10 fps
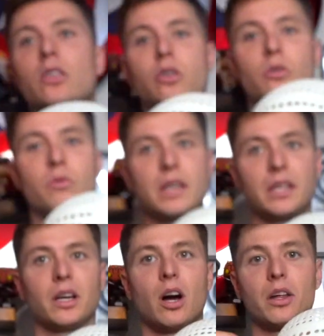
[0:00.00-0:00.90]
to
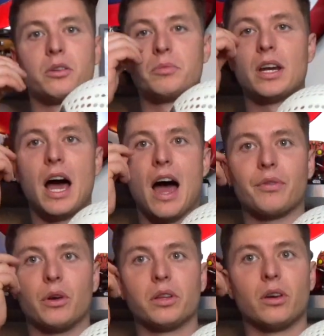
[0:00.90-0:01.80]
get the costume to not
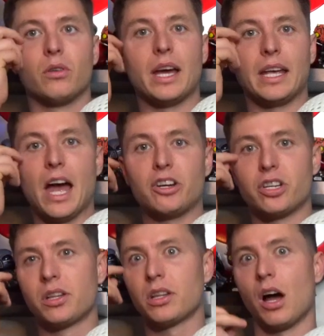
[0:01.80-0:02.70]
have those little like
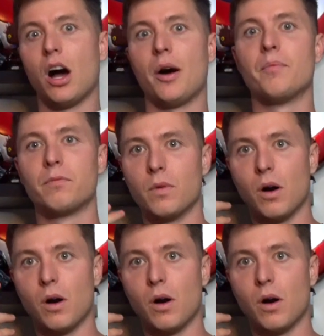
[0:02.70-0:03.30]
edges on